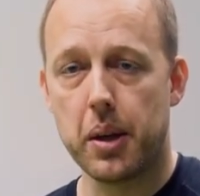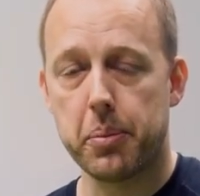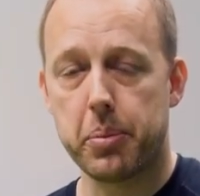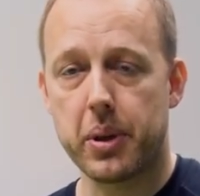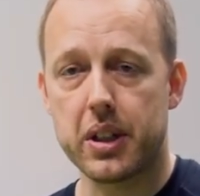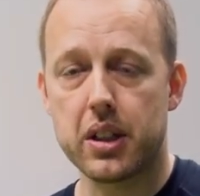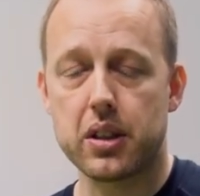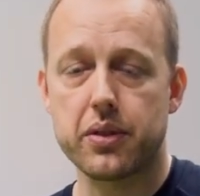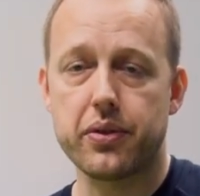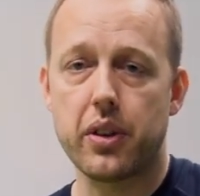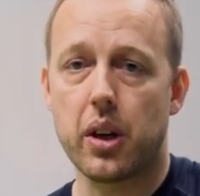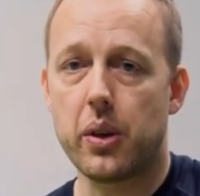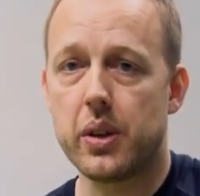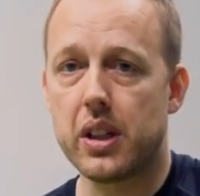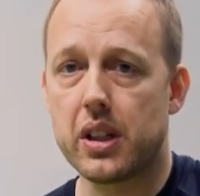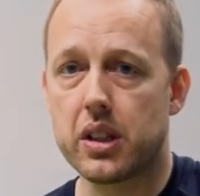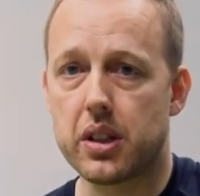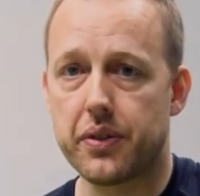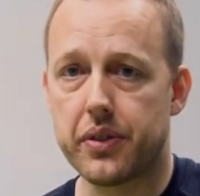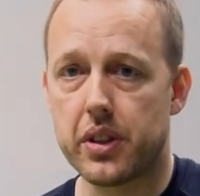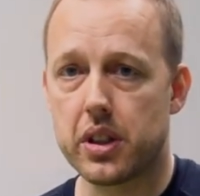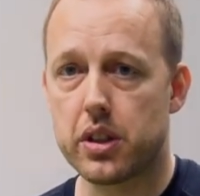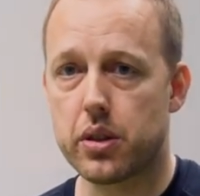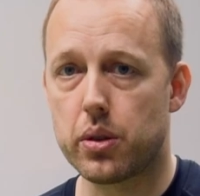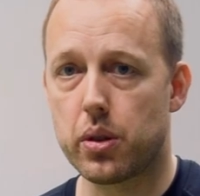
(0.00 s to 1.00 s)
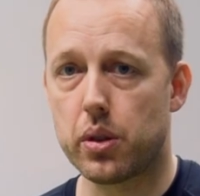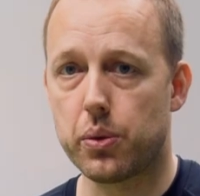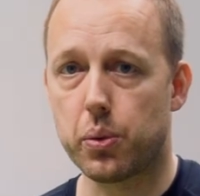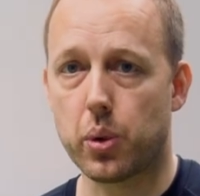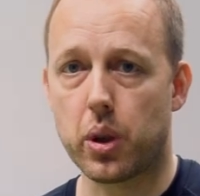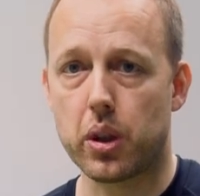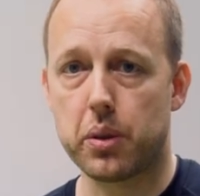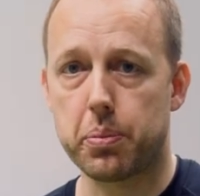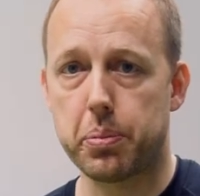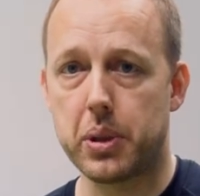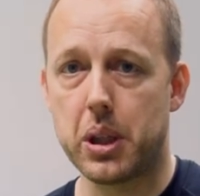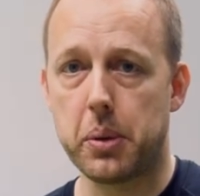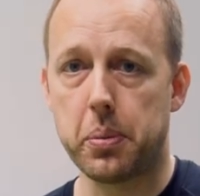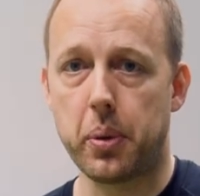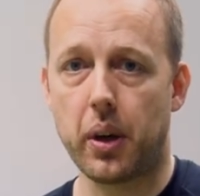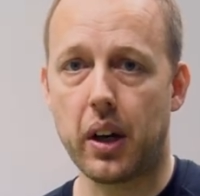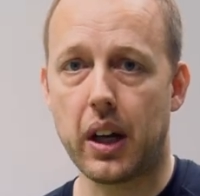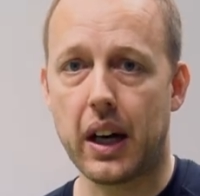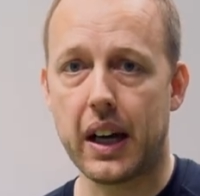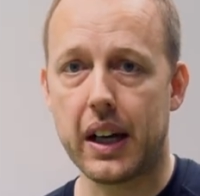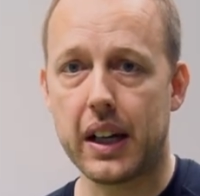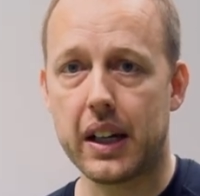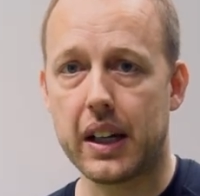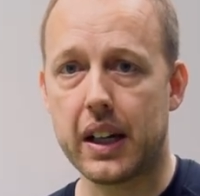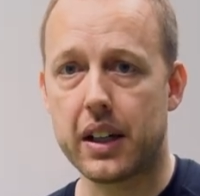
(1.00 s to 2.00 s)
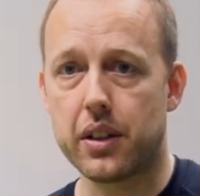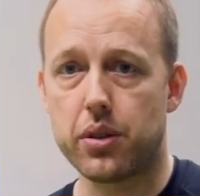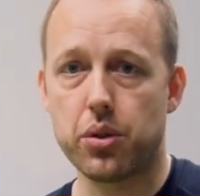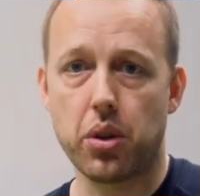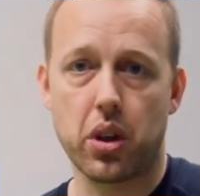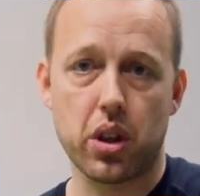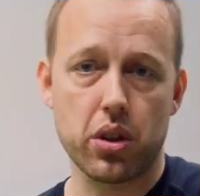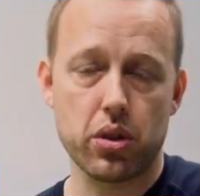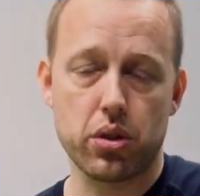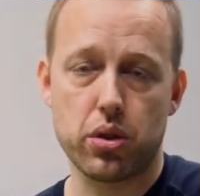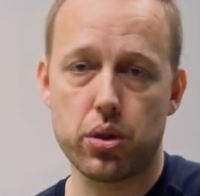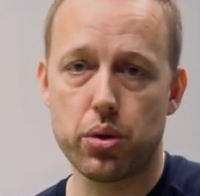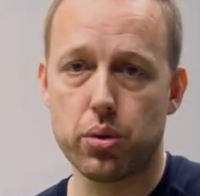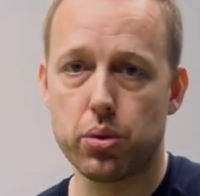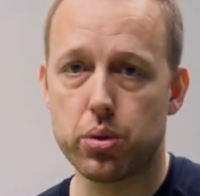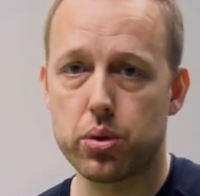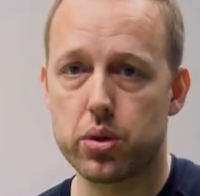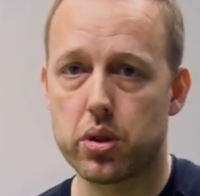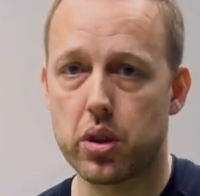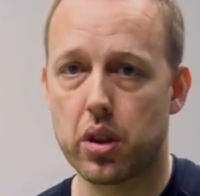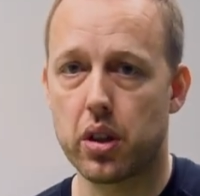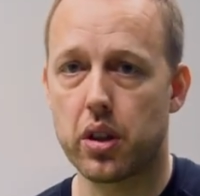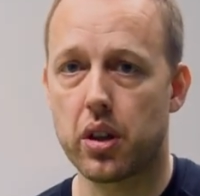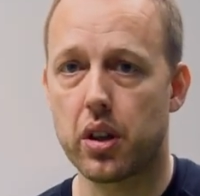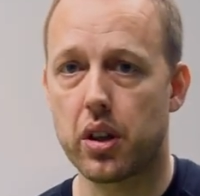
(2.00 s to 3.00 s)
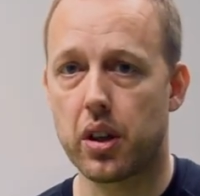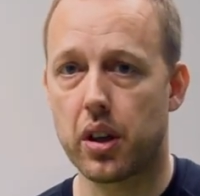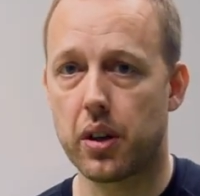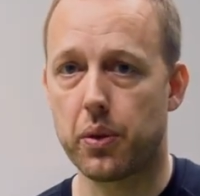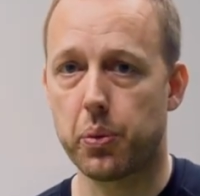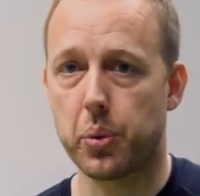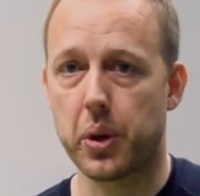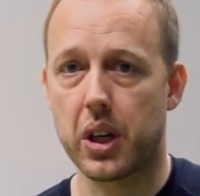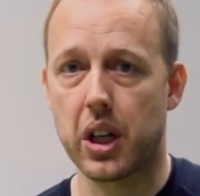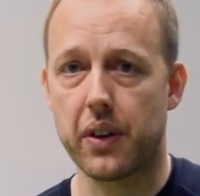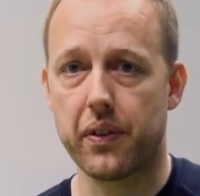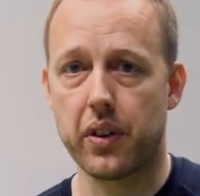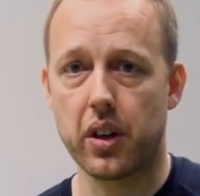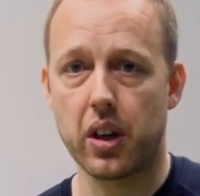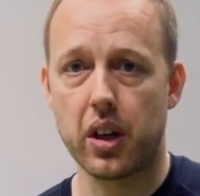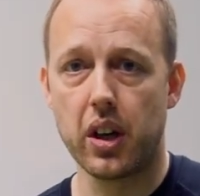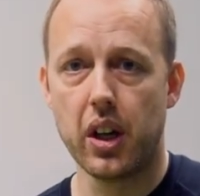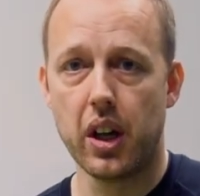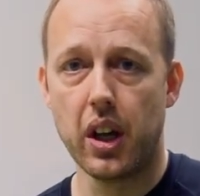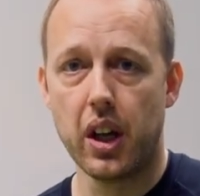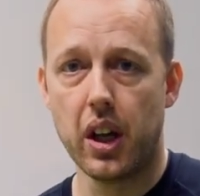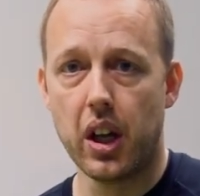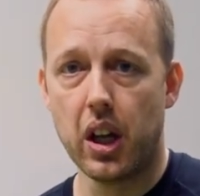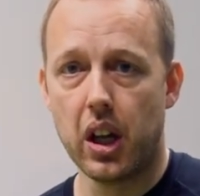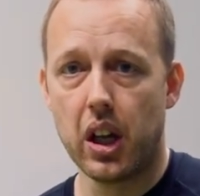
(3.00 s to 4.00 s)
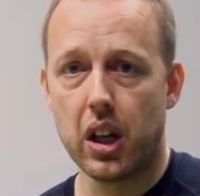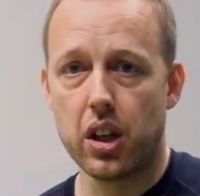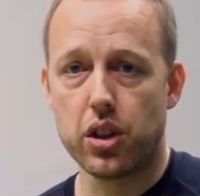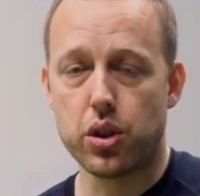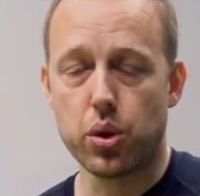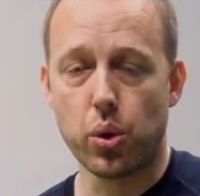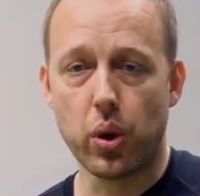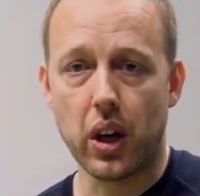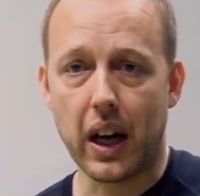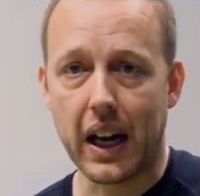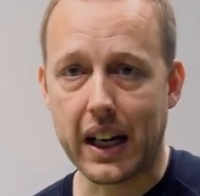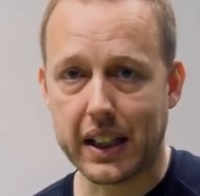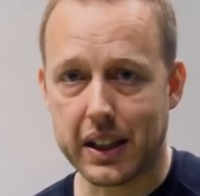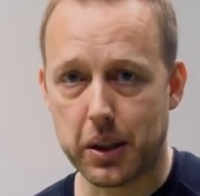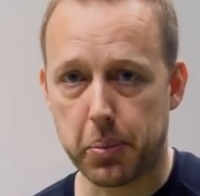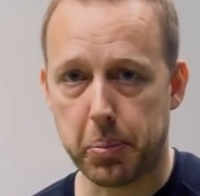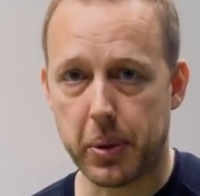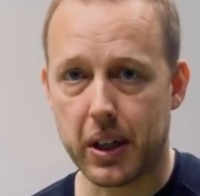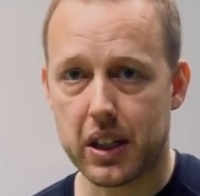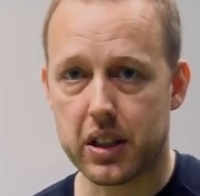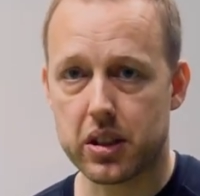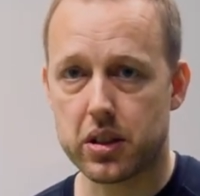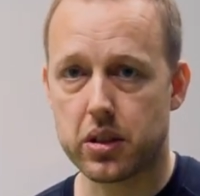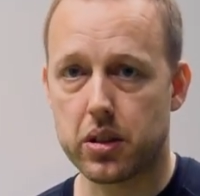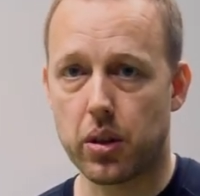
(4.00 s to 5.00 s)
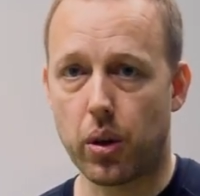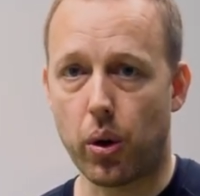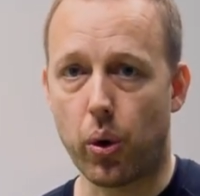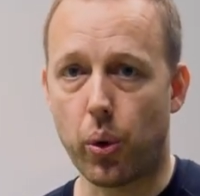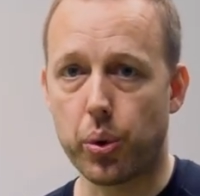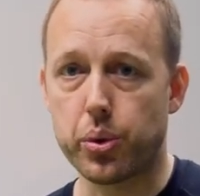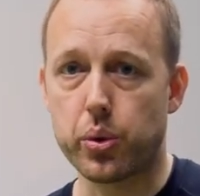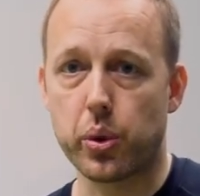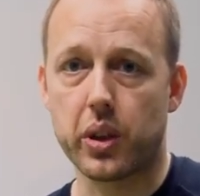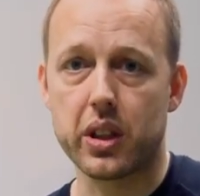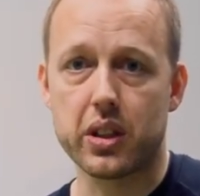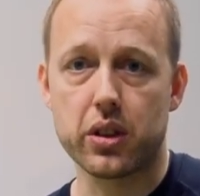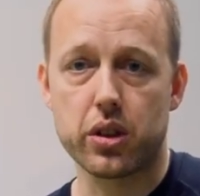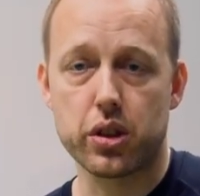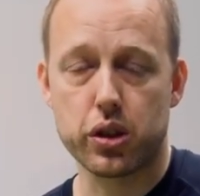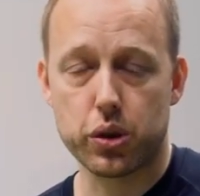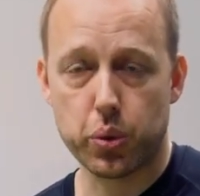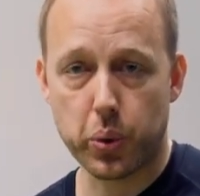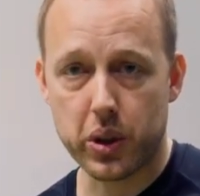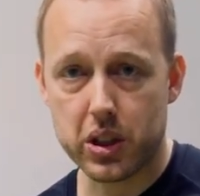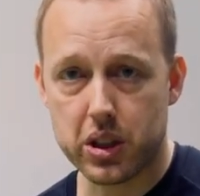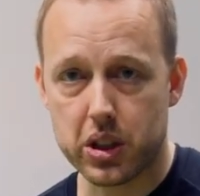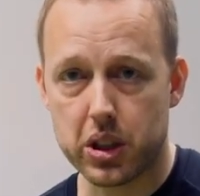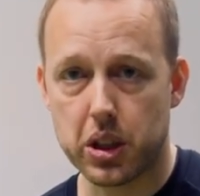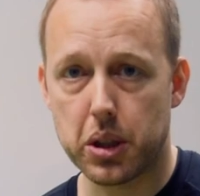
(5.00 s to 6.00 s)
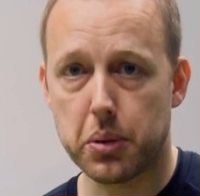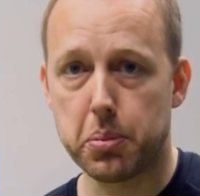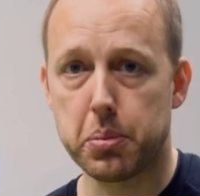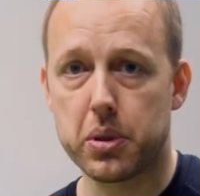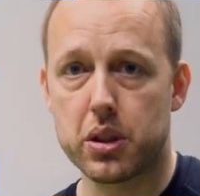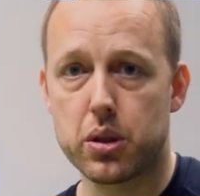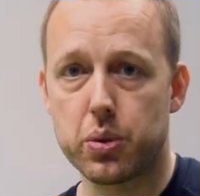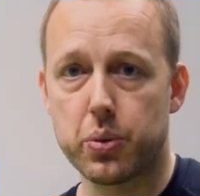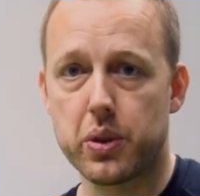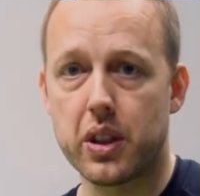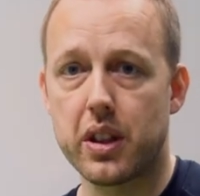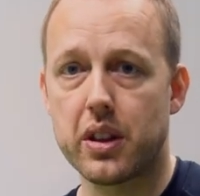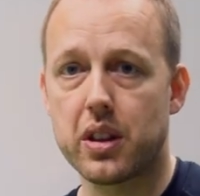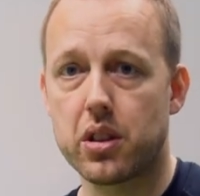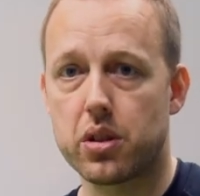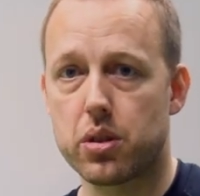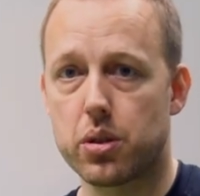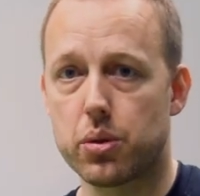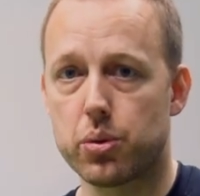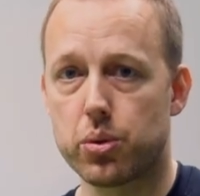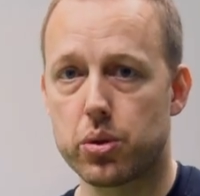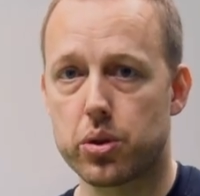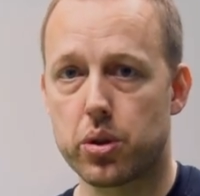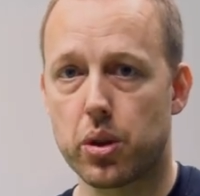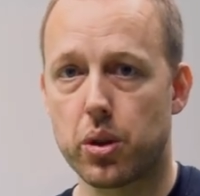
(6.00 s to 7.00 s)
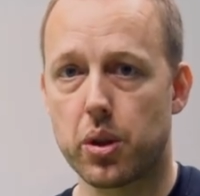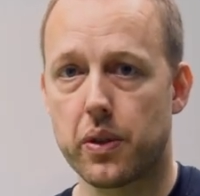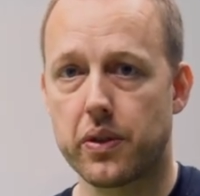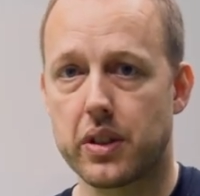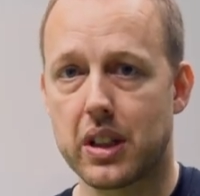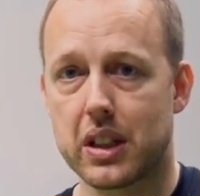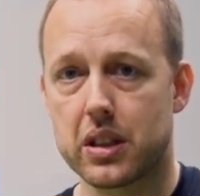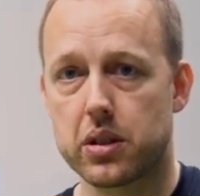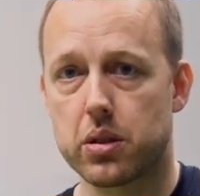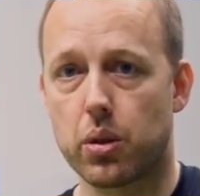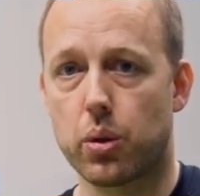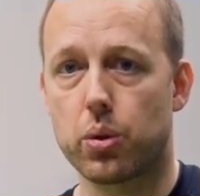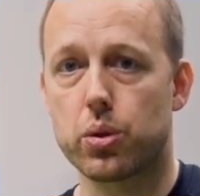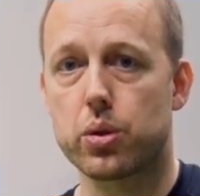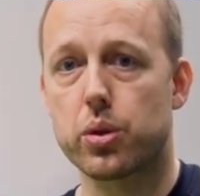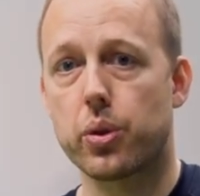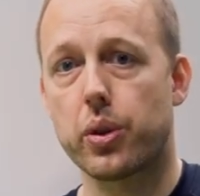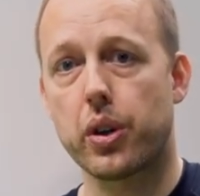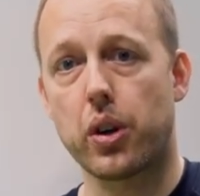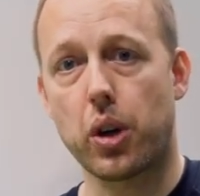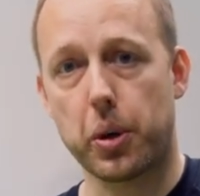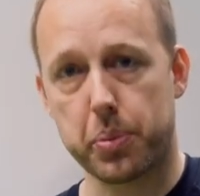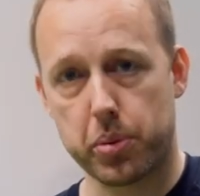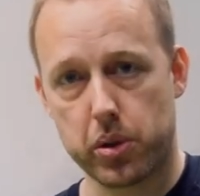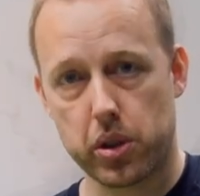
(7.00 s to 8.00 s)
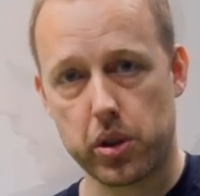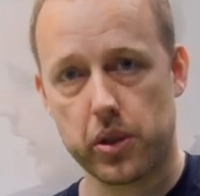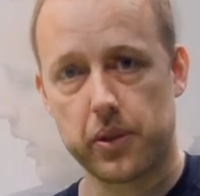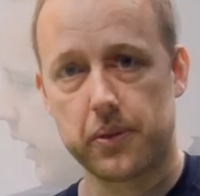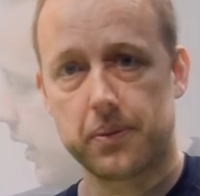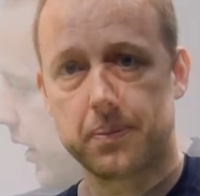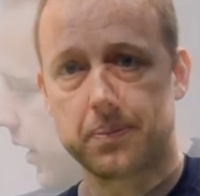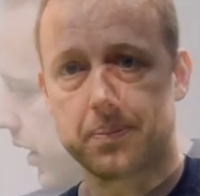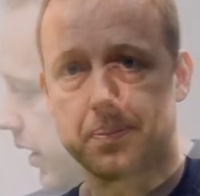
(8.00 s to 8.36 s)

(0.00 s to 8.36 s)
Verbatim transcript: But it's very individual what people like and you can choose uh, whatever you like the best or you can switch between the two serves. That's also an option.